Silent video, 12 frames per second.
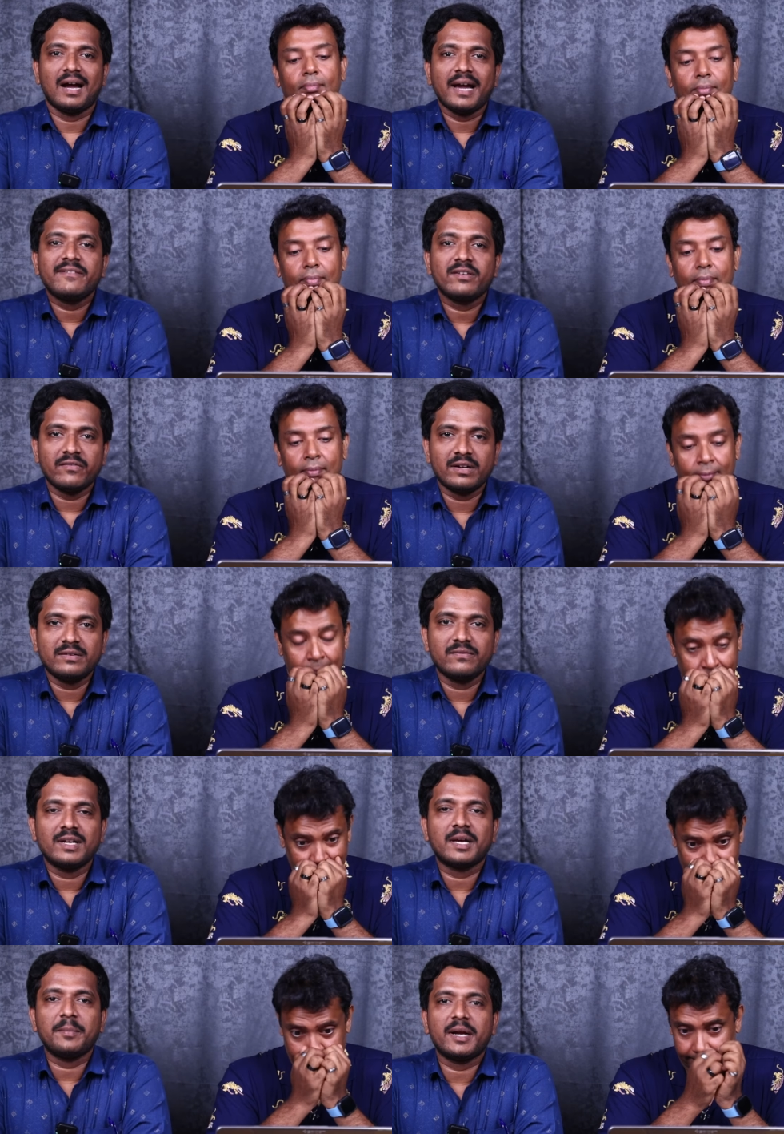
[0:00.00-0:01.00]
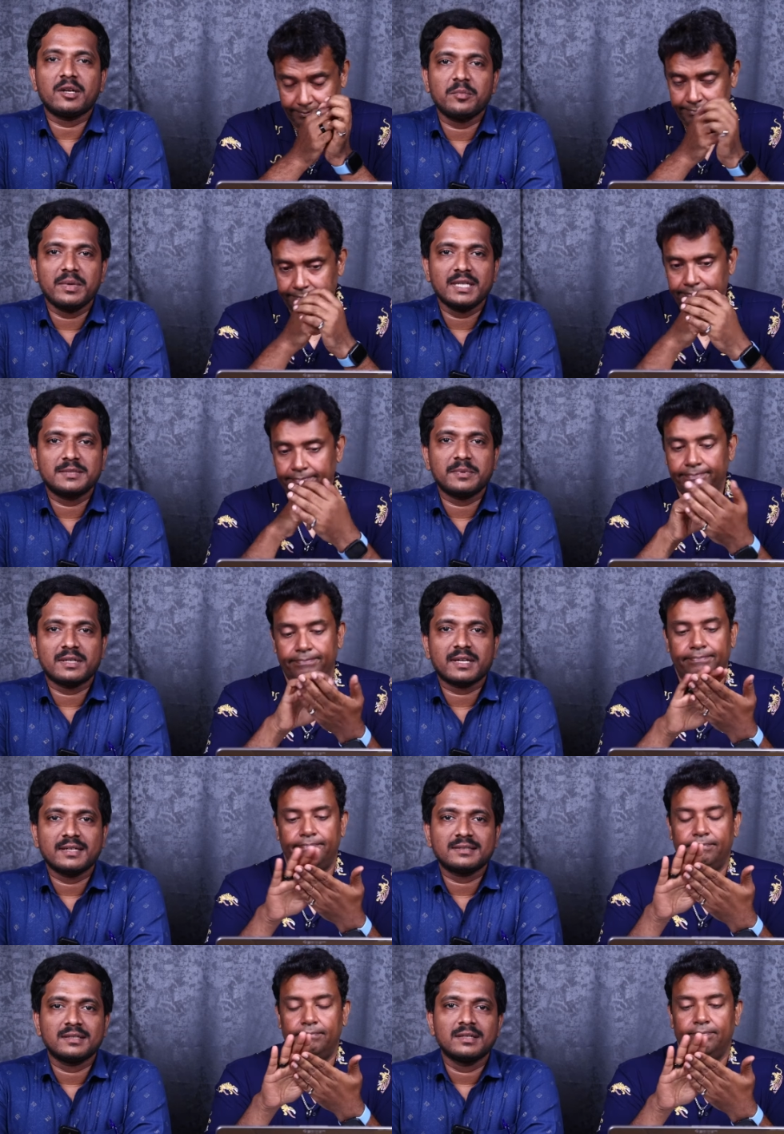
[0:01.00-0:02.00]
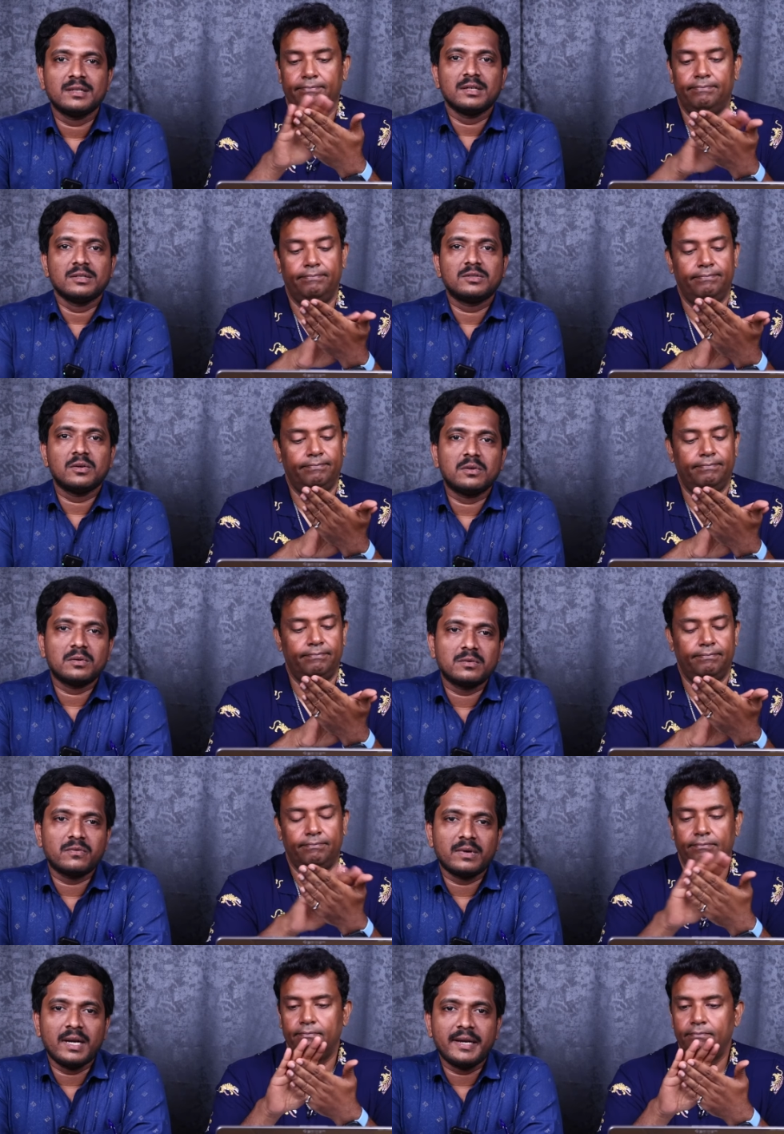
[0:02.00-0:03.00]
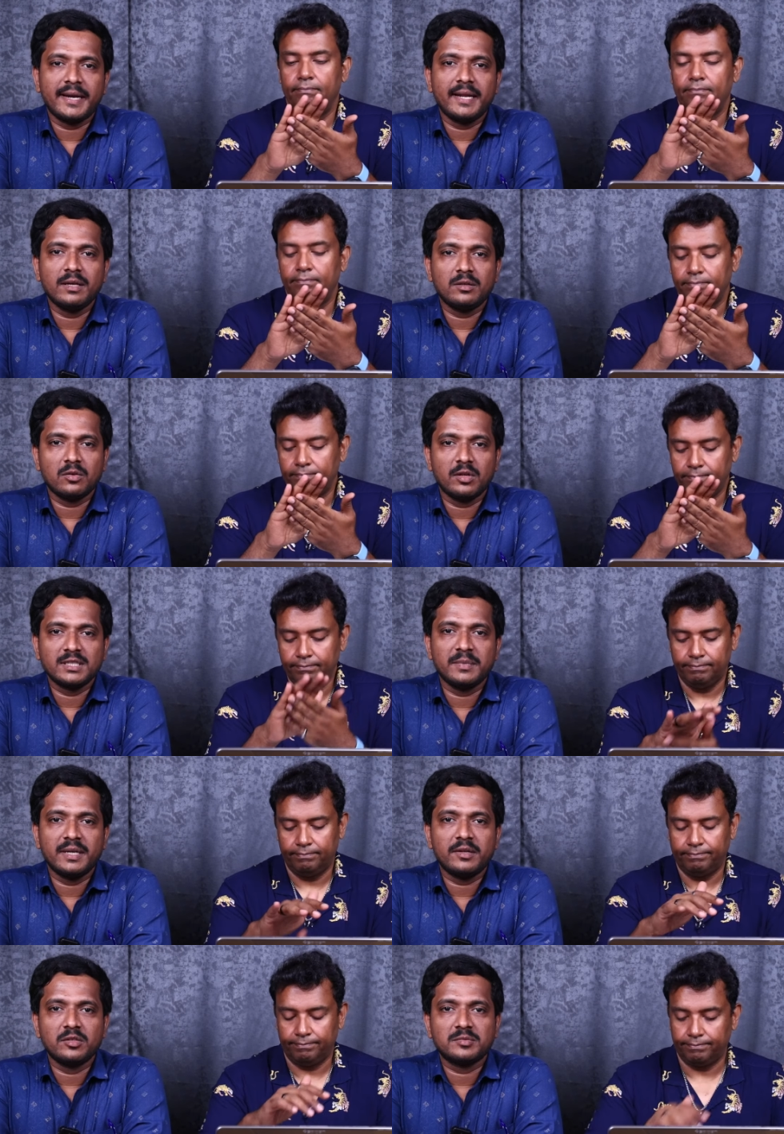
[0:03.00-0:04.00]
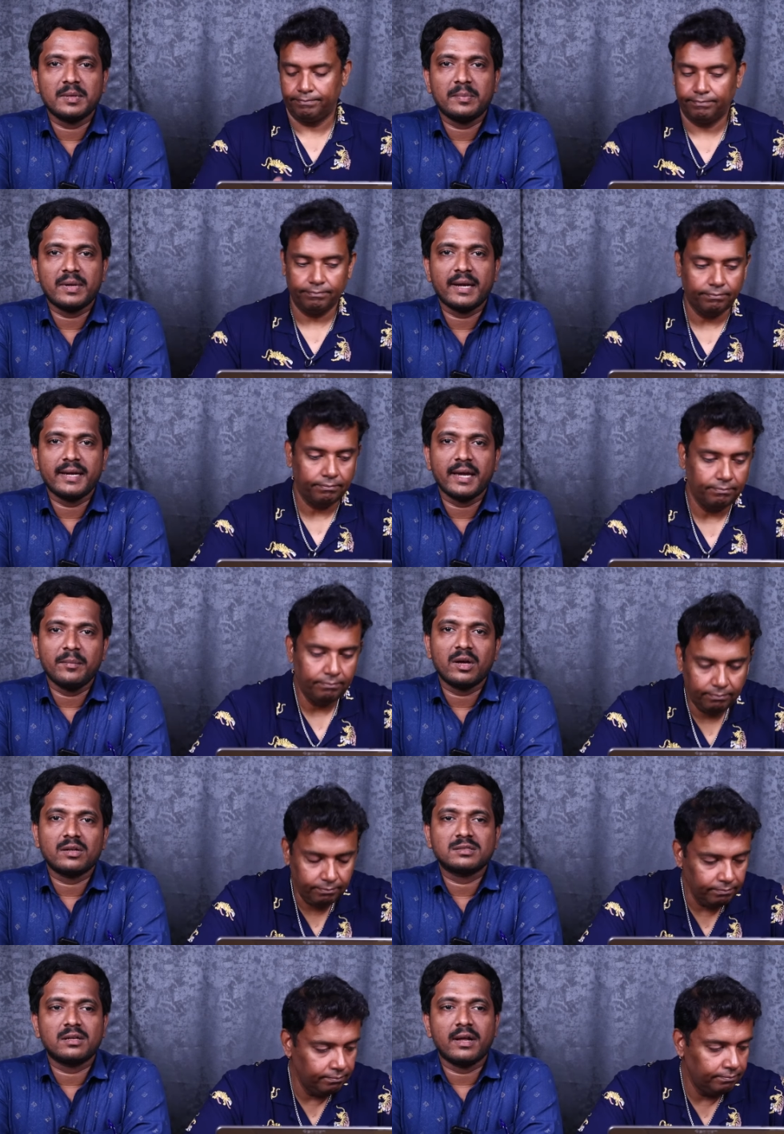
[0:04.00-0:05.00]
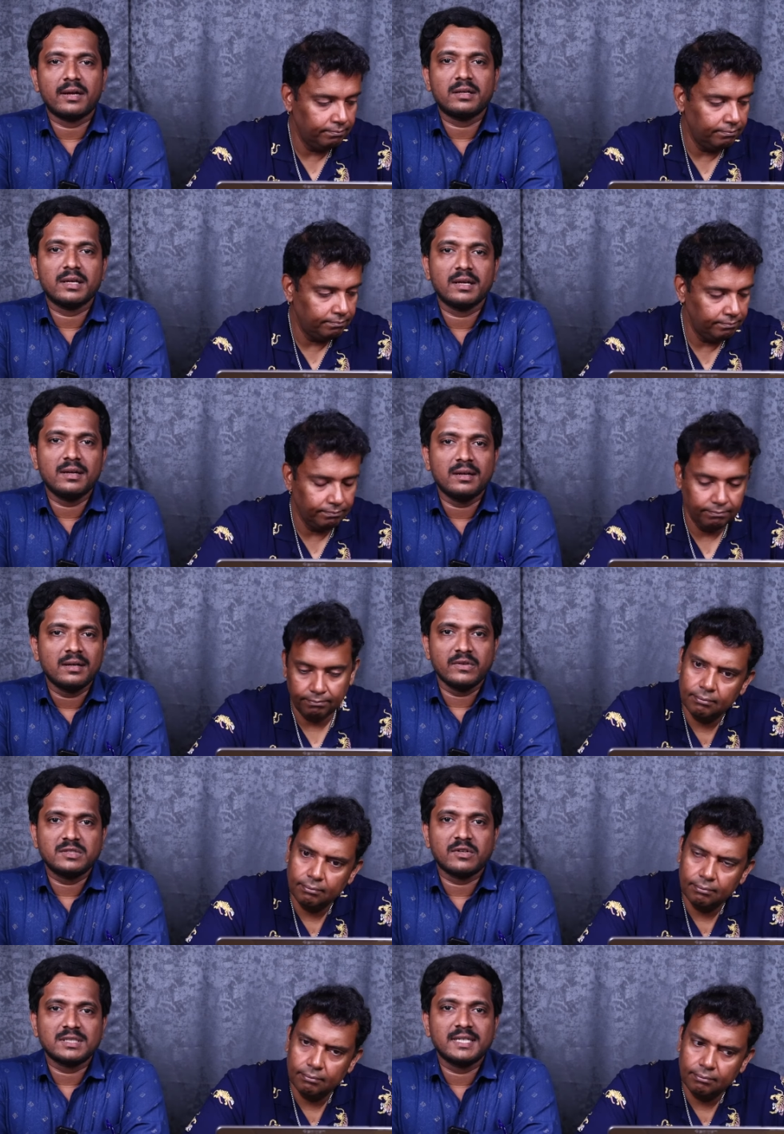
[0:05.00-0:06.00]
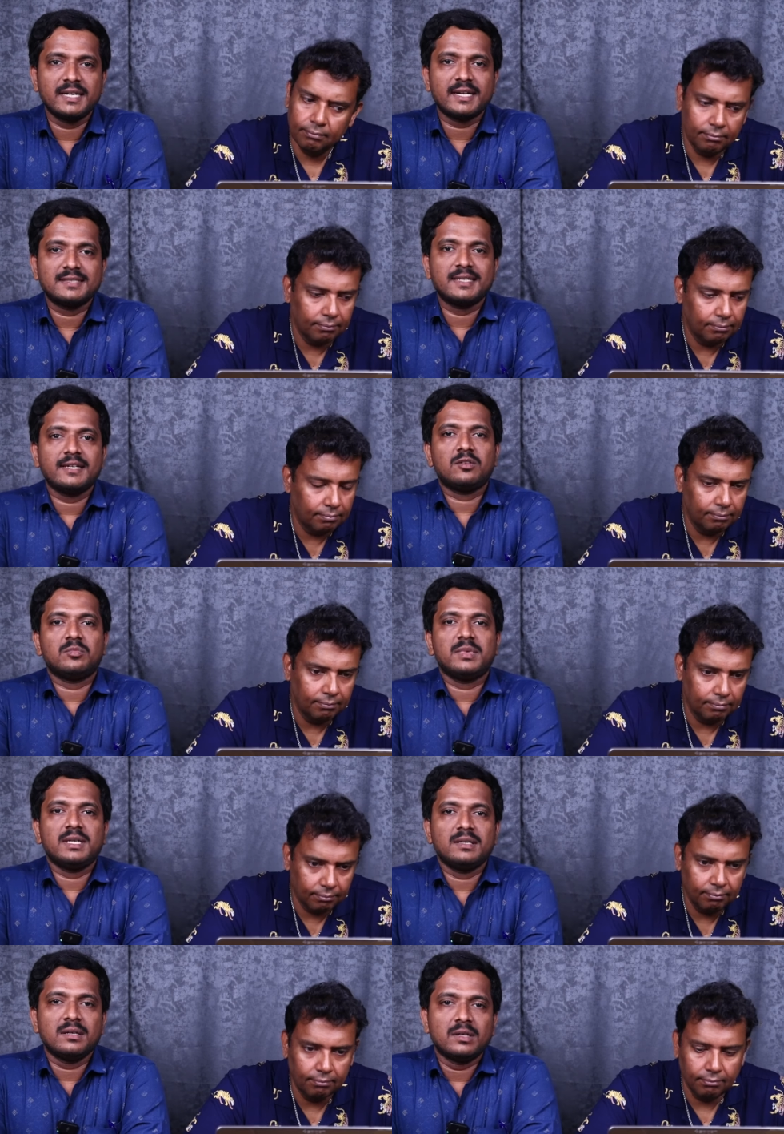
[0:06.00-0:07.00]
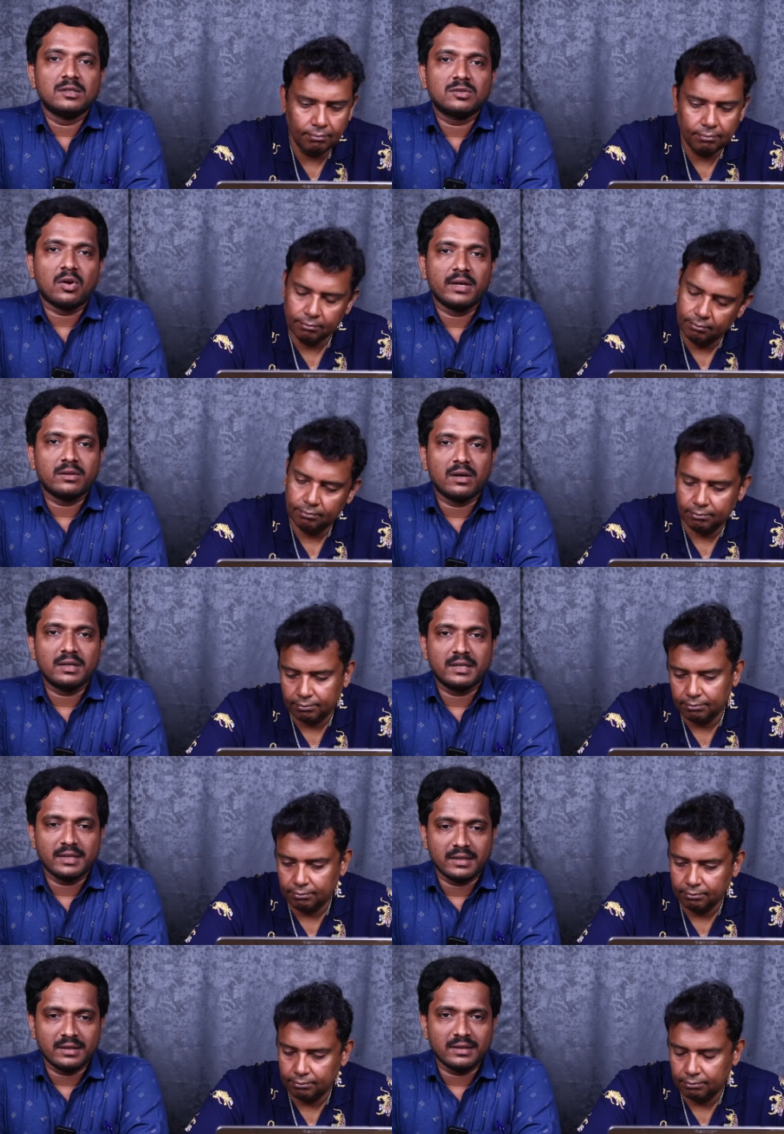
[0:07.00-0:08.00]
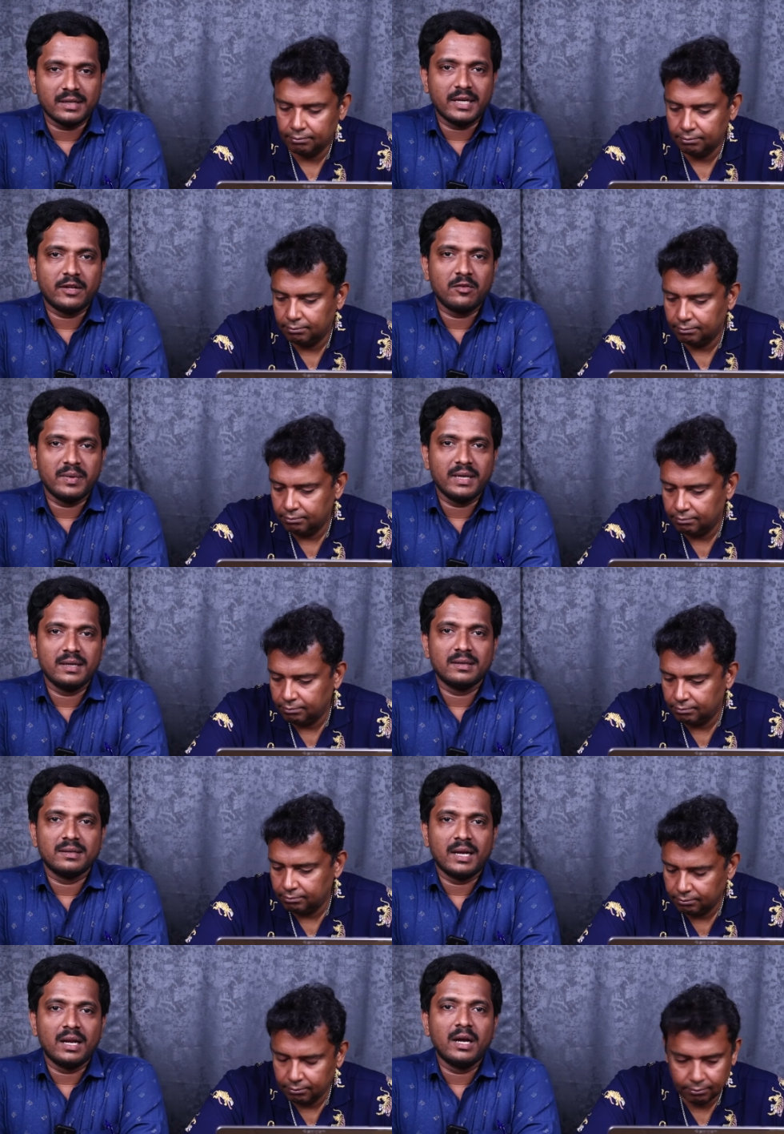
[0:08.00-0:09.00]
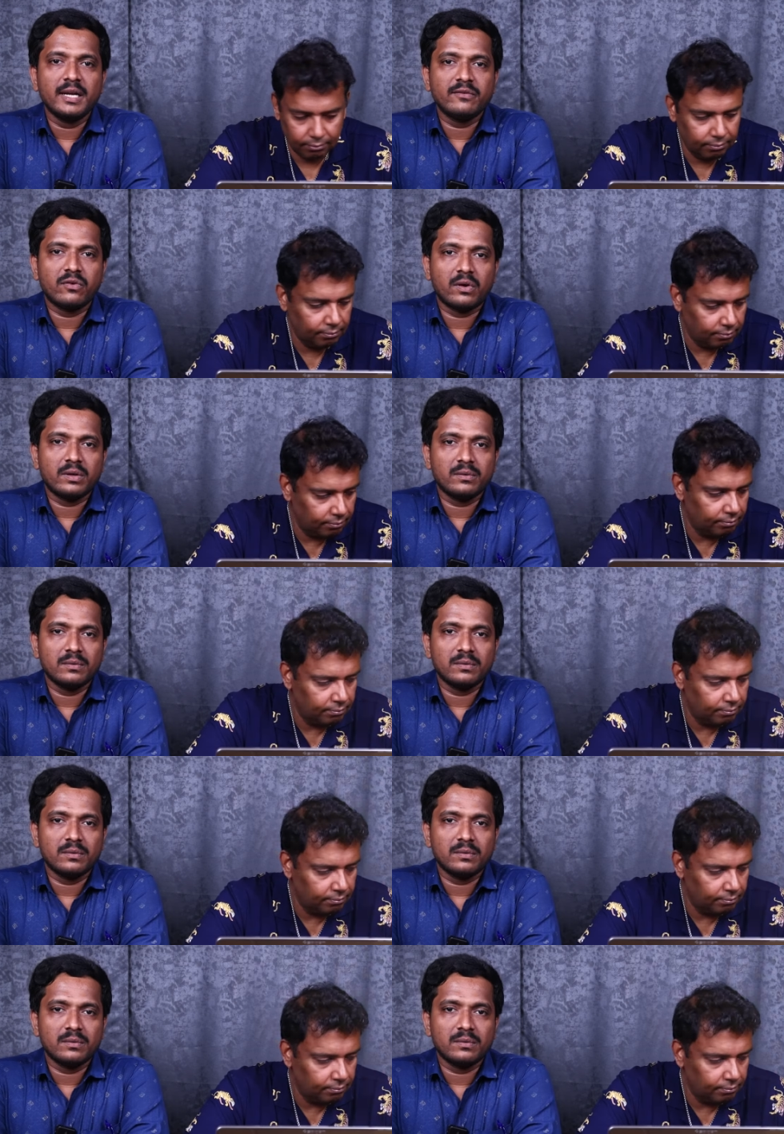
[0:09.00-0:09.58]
Speaker 1: Hi everyone, welcome back to Be Rich Podcast. So while reading today's Mint newspaper, I came across an article which was interesting to me. So I thought uh, it will be a learning for